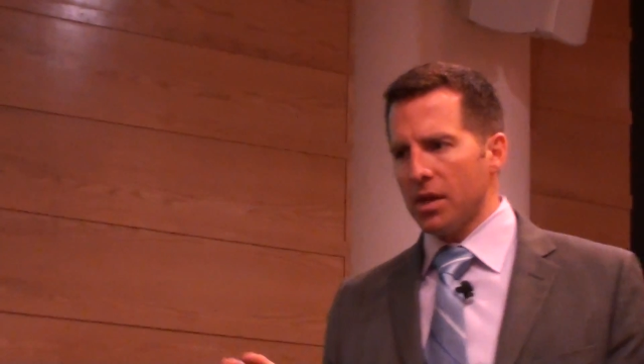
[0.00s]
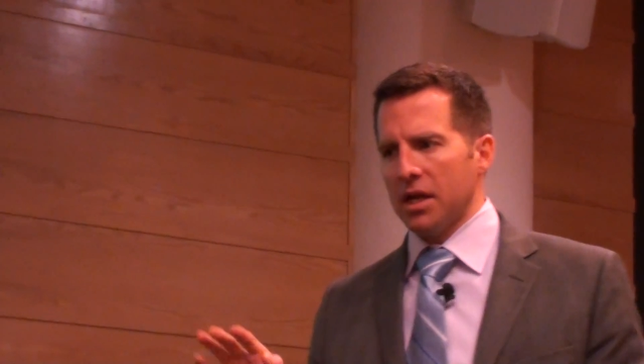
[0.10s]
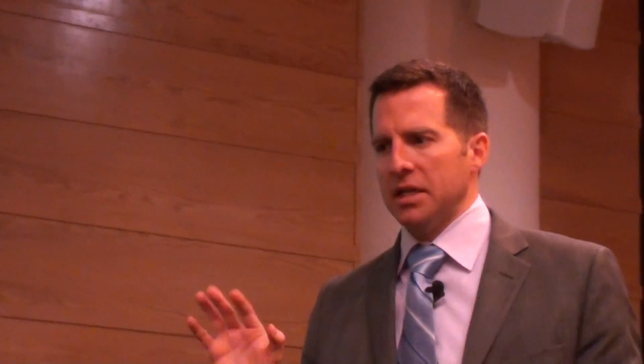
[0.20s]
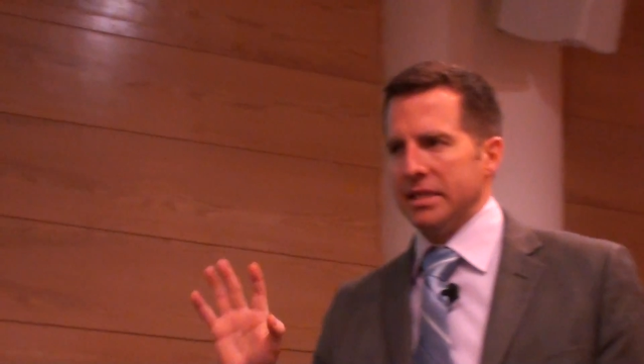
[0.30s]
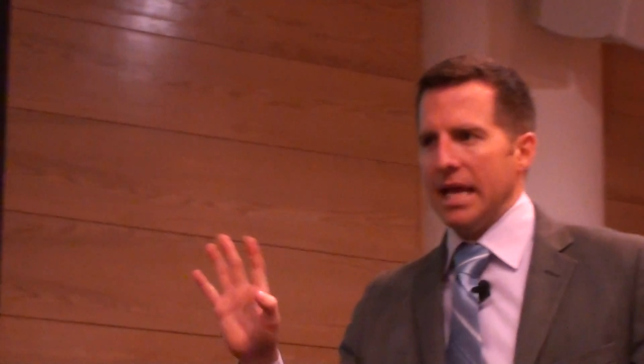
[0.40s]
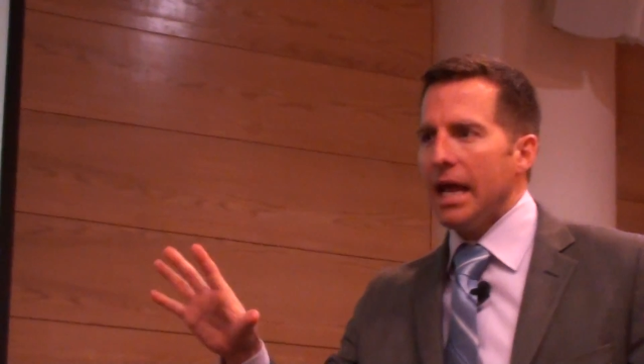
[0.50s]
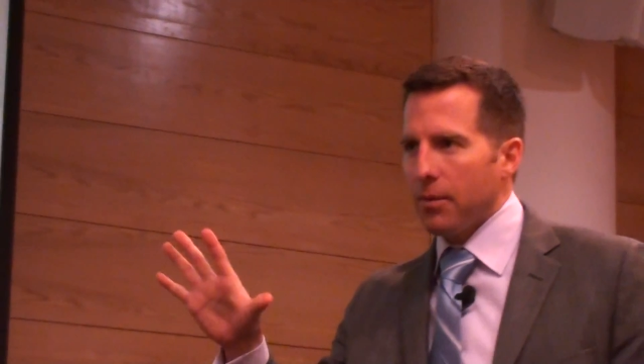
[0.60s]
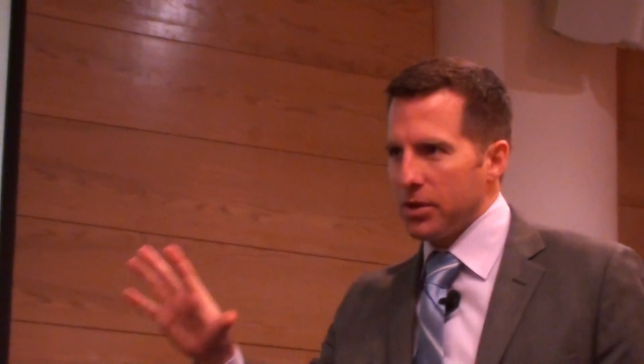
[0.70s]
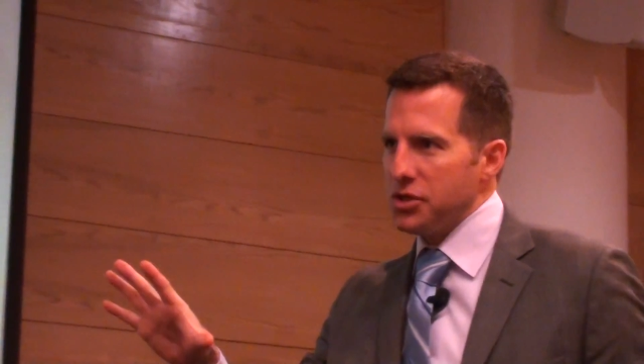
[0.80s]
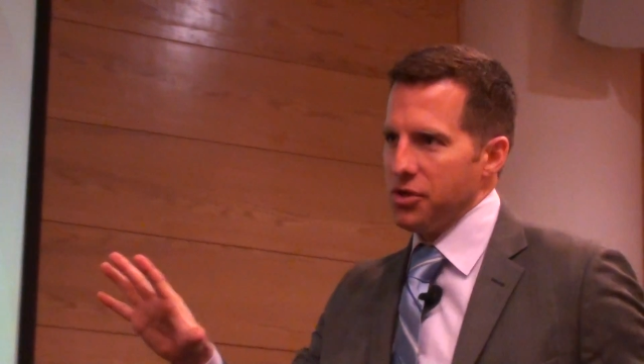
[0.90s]
Because
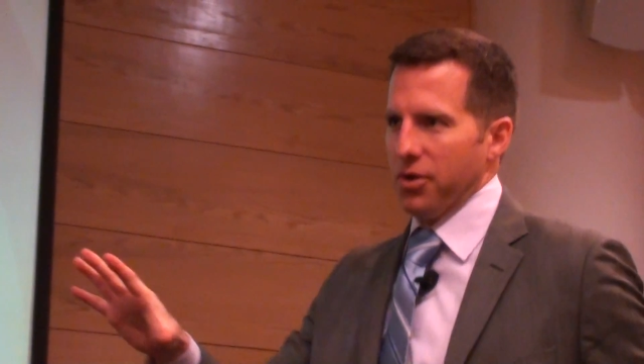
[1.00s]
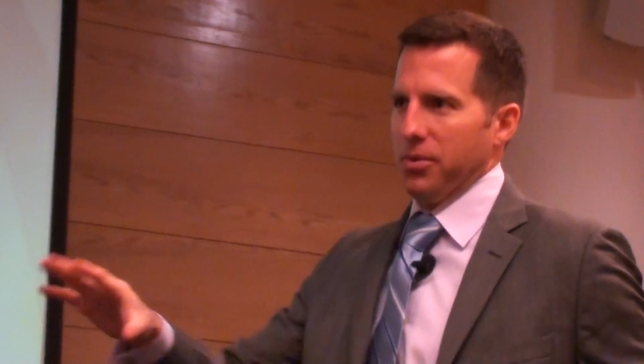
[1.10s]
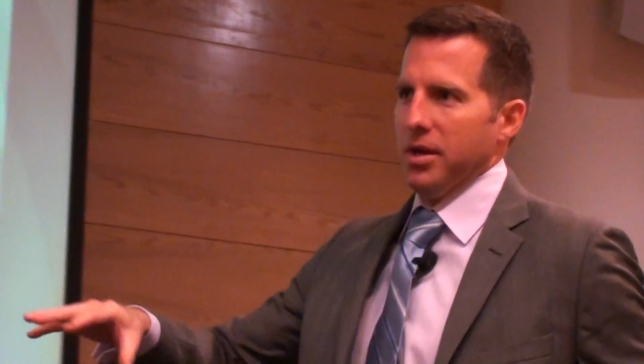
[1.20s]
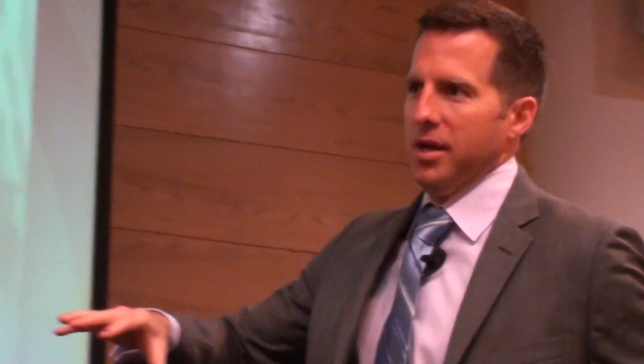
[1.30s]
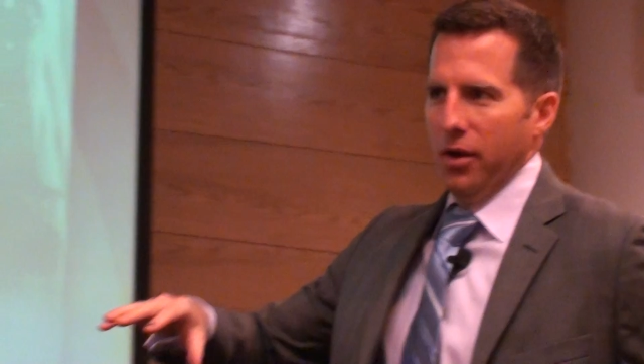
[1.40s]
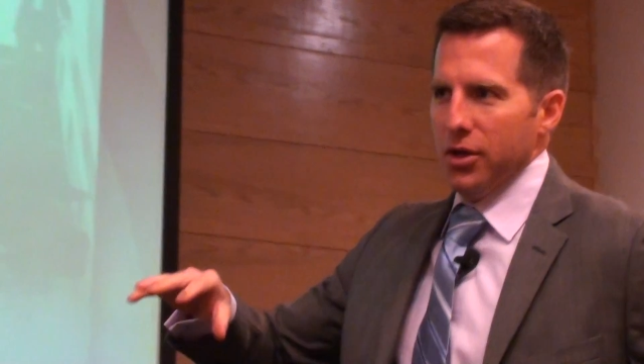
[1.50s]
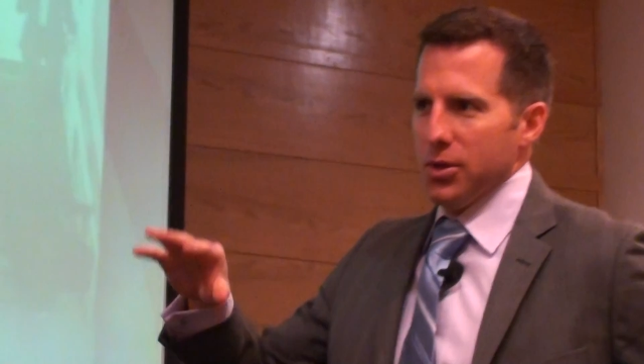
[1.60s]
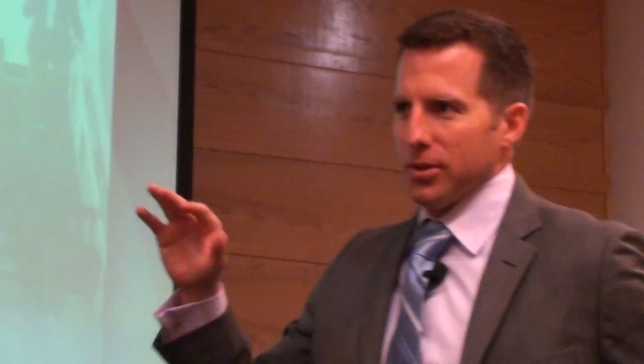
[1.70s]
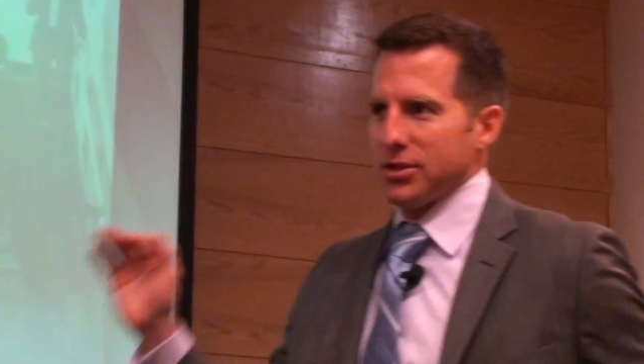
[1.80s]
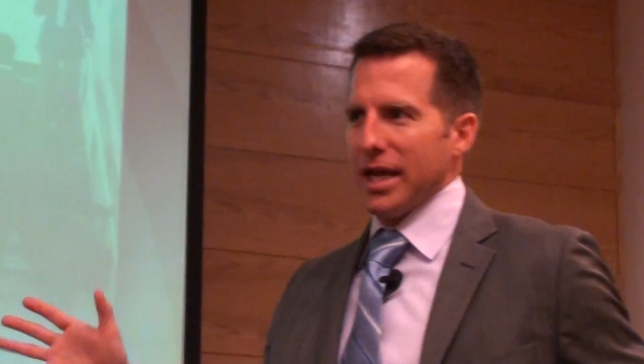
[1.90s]
then what you do,
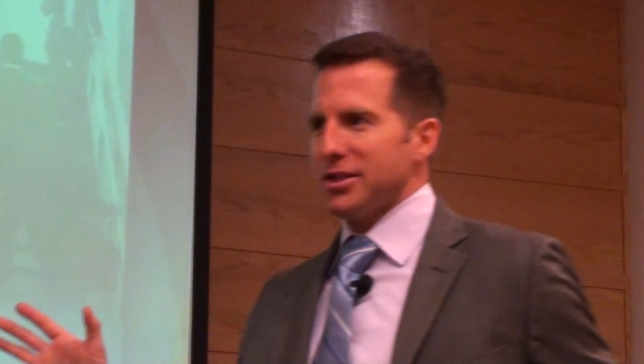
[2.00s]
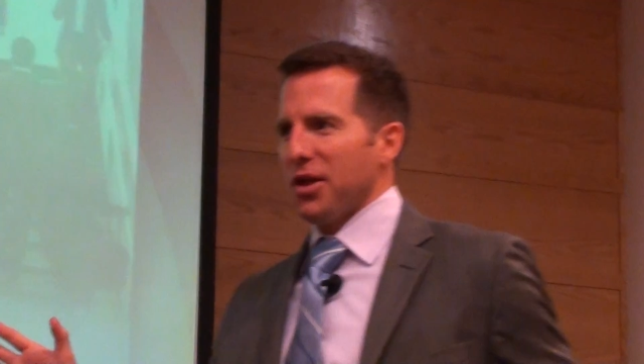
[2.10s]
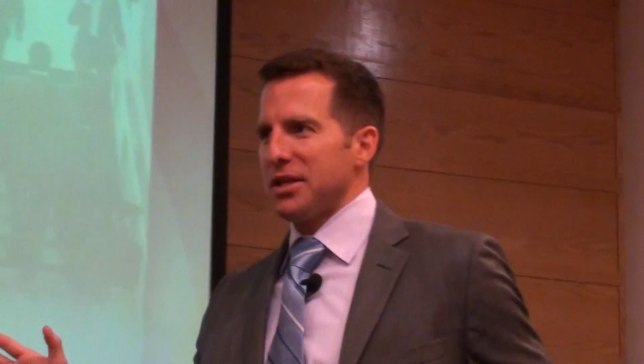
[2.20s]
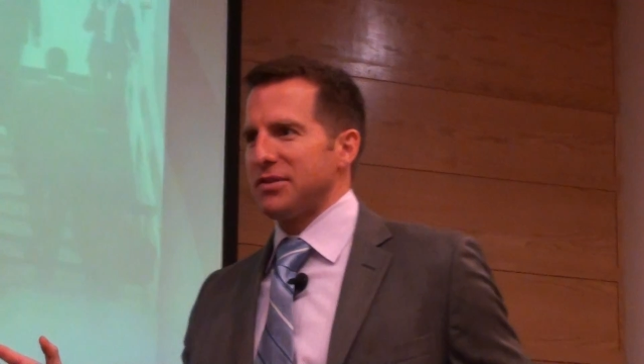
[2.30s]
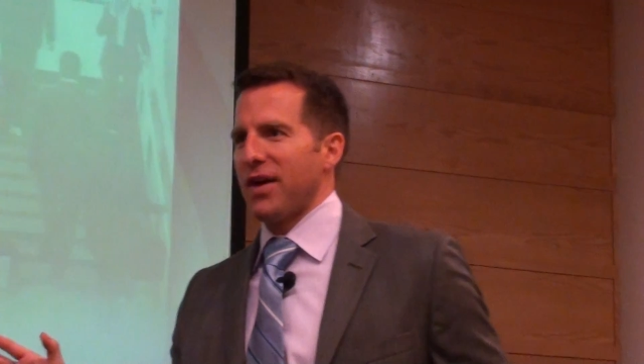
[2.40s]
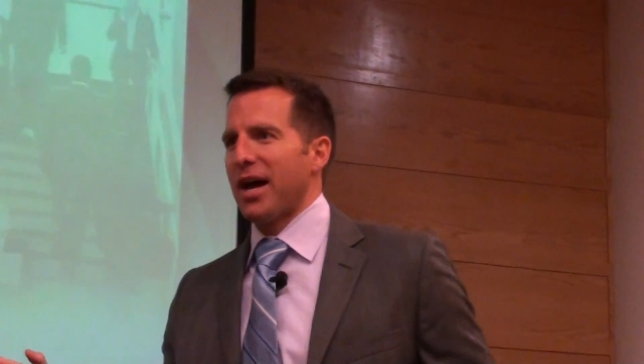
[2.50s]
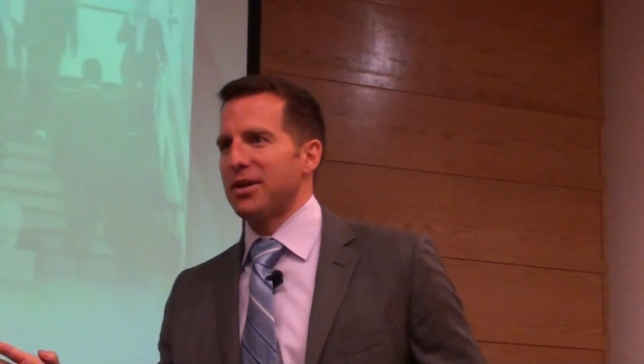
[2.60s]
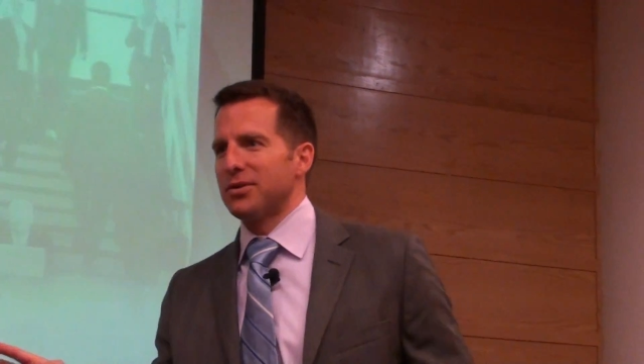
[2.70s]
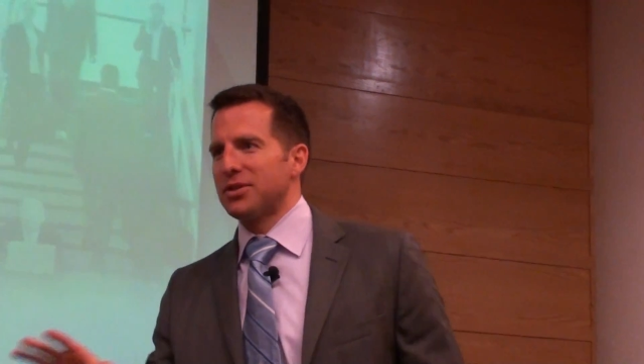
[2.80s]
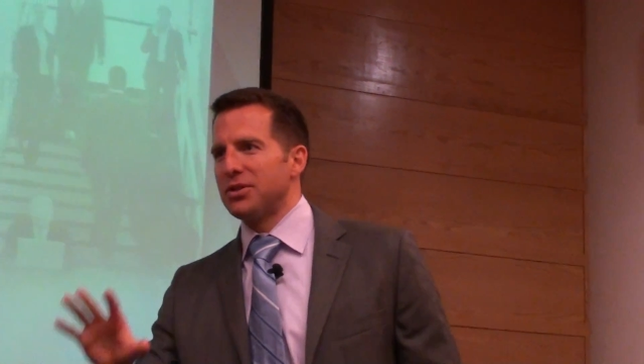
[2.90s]
you assess all these
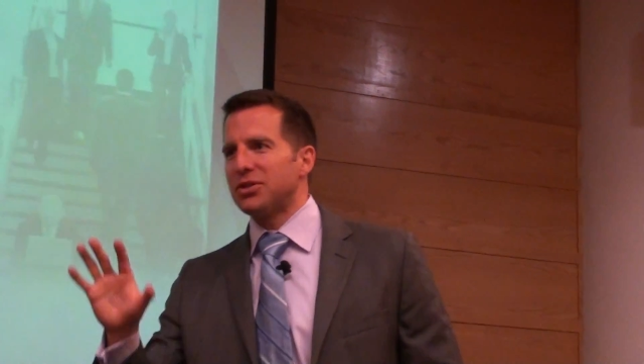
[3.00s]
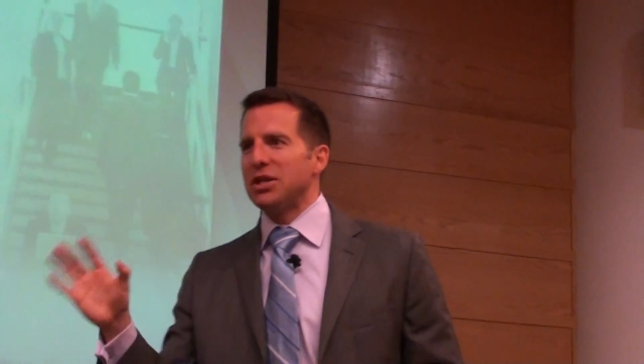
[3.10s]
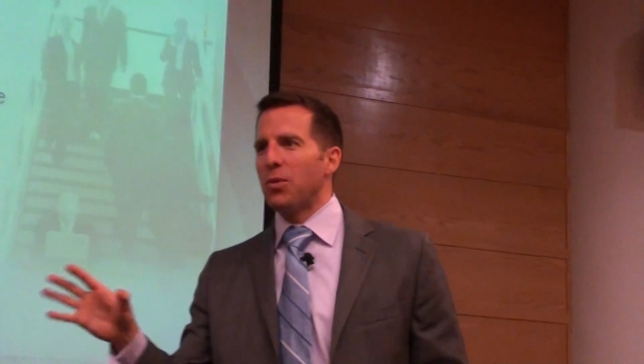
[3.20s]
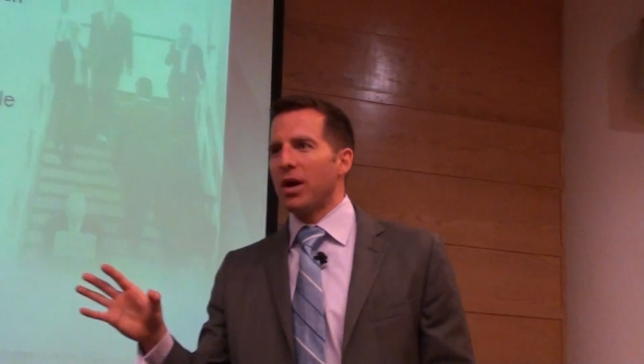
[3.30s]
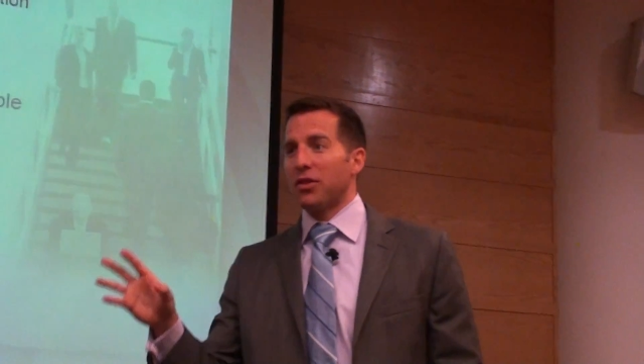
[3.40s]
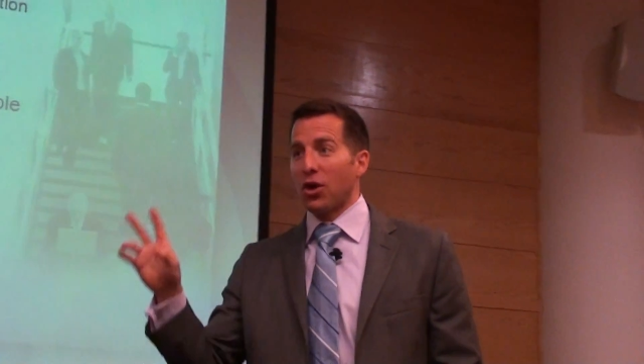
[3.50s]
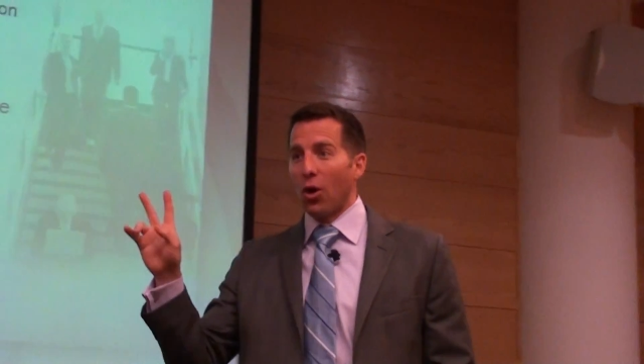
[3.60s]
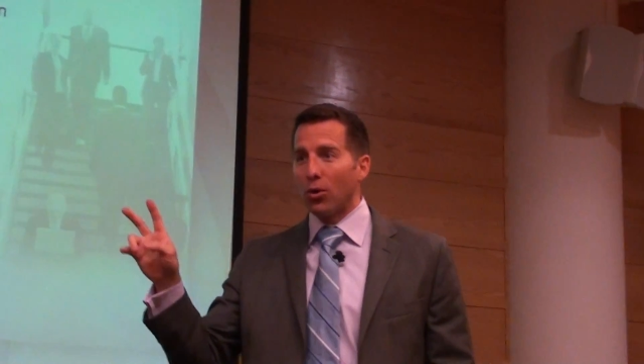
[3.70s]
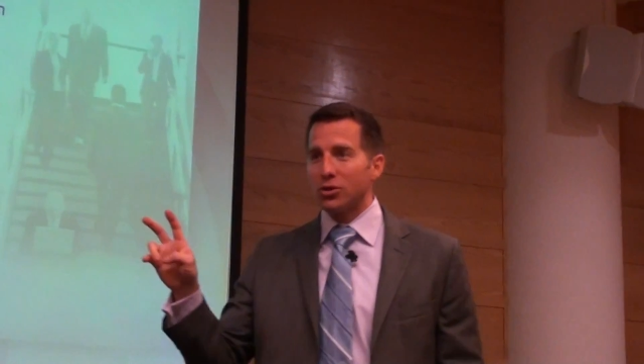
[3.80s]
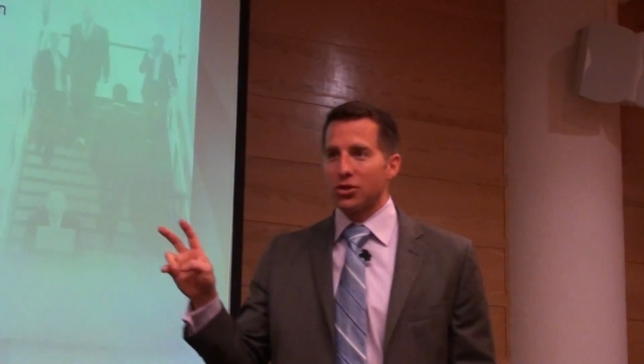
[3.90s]
values and you see what the
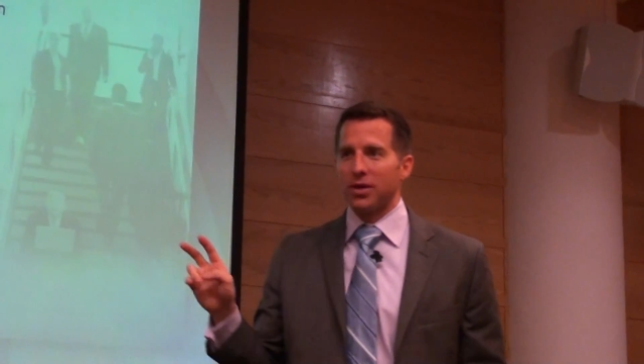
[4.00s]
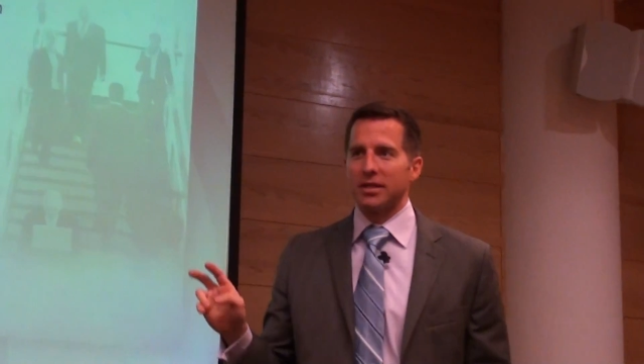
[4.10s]
culture